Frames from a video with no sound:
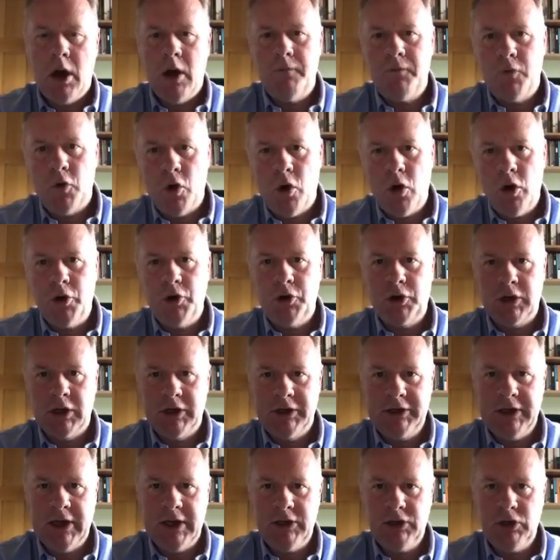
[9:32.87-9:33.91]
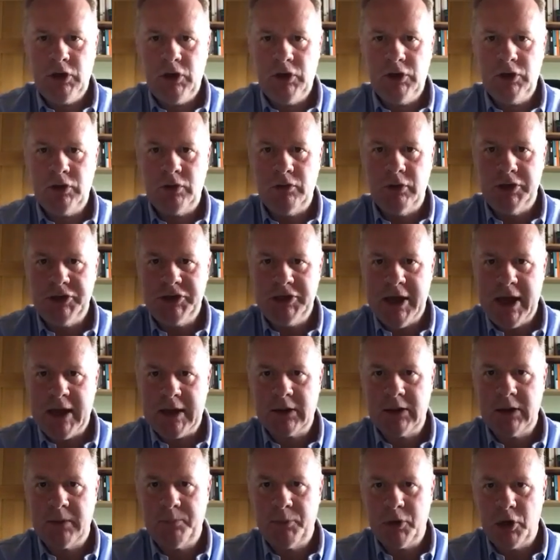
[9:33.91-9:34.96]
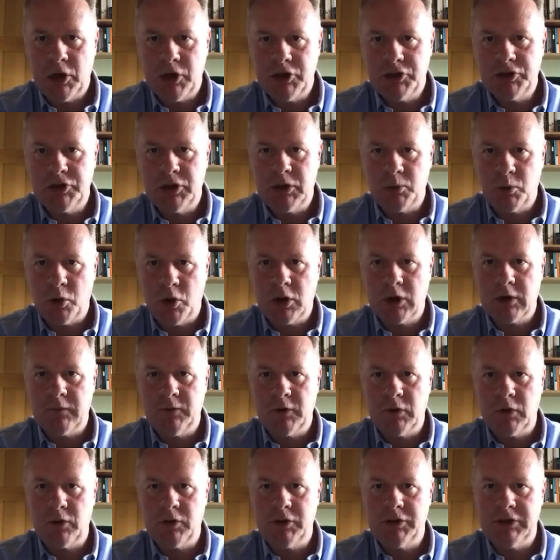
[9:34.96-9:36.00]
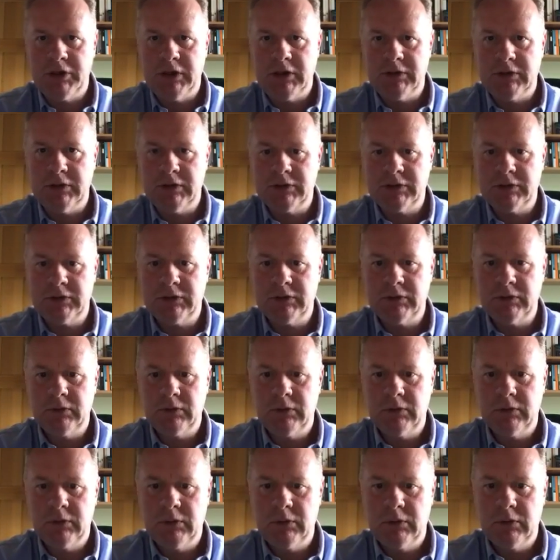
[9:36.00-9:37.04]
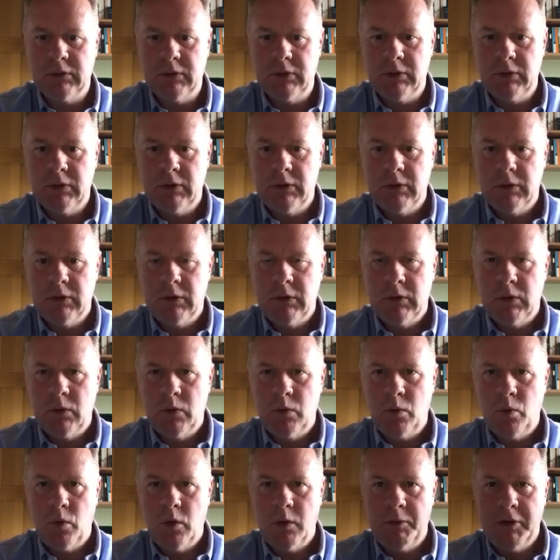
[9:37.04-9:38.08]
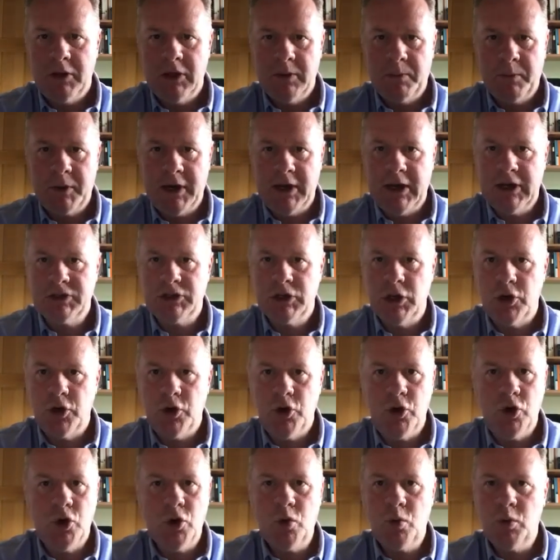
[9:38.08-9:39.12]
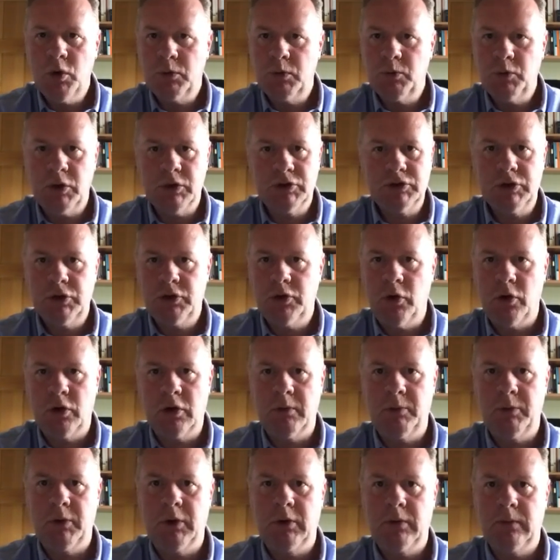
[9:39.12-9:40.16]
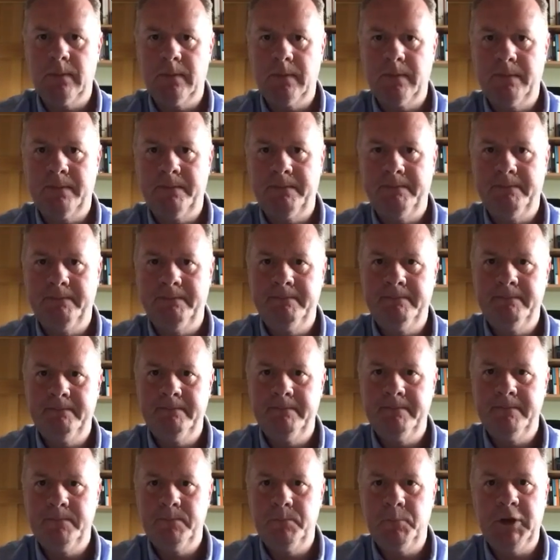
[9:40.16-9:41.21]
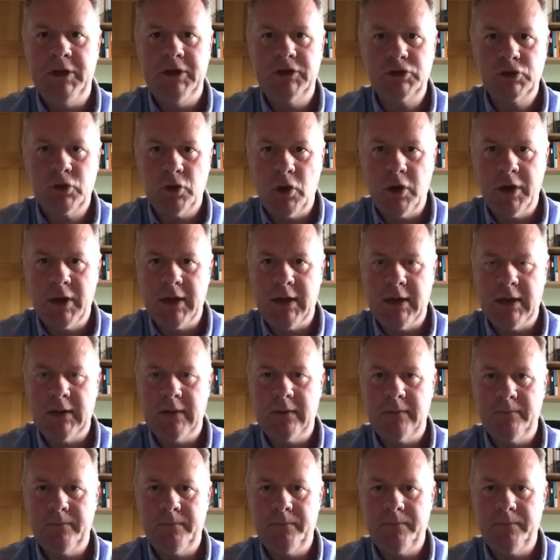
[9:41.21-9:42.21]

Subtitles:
of all who continue to reject the person and work of the Lord Jesus will be the place that no one wants to talk about, a place called hell,